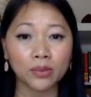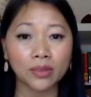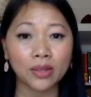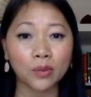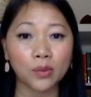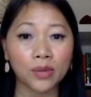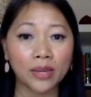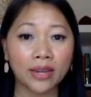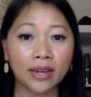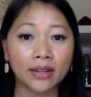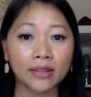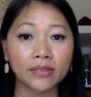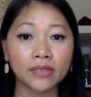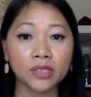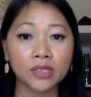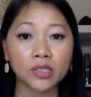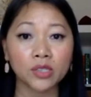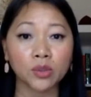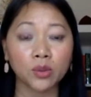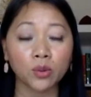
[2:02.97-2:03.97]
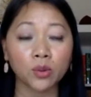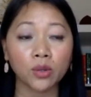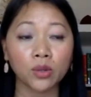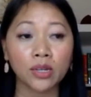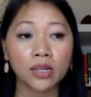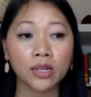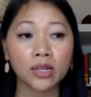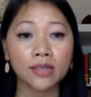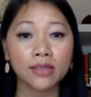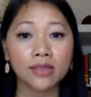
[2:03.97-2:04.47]
that we have. And so
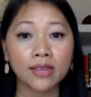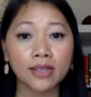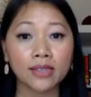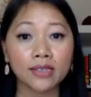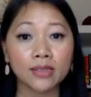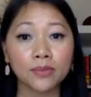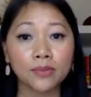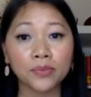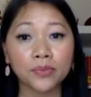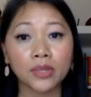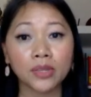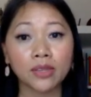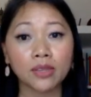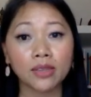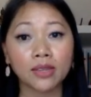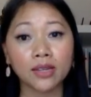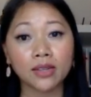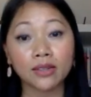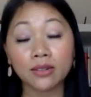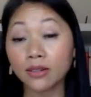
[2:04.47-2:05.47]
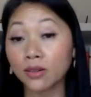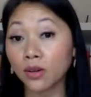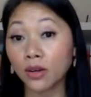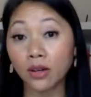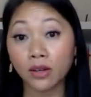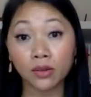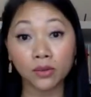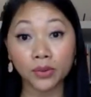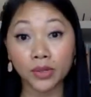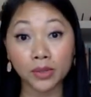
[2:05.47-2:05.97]
that's something that
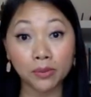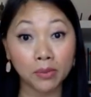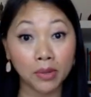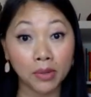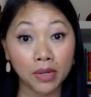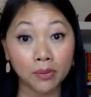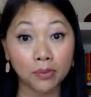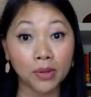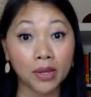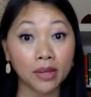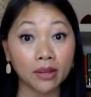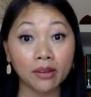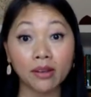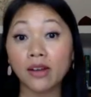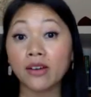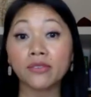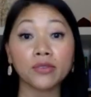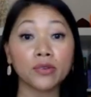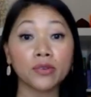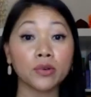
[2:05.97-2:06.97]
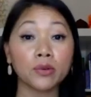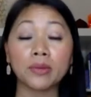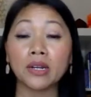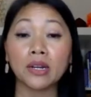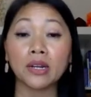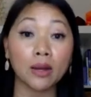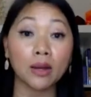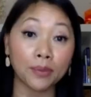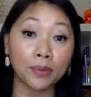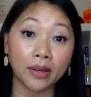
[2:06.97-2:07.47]
we may pay off or may
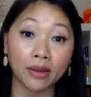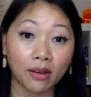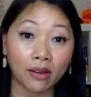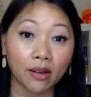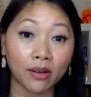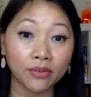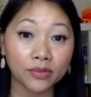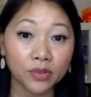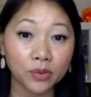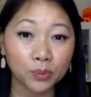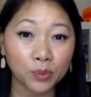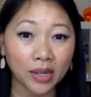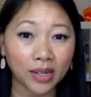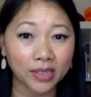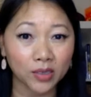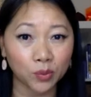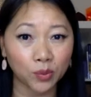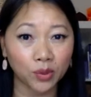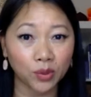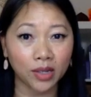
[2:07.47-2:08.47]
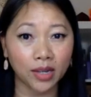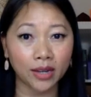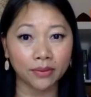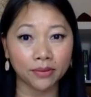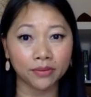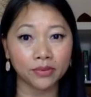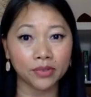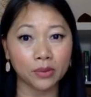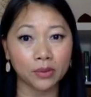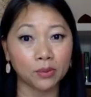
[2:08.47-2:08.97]
not pay off because we
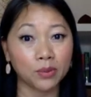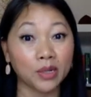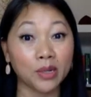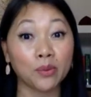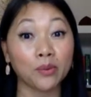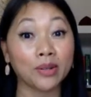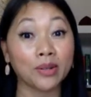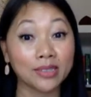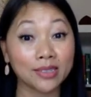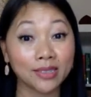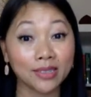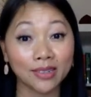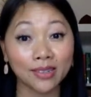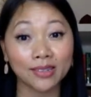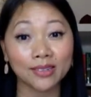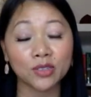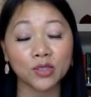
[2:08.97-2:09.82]
have somebody renting it.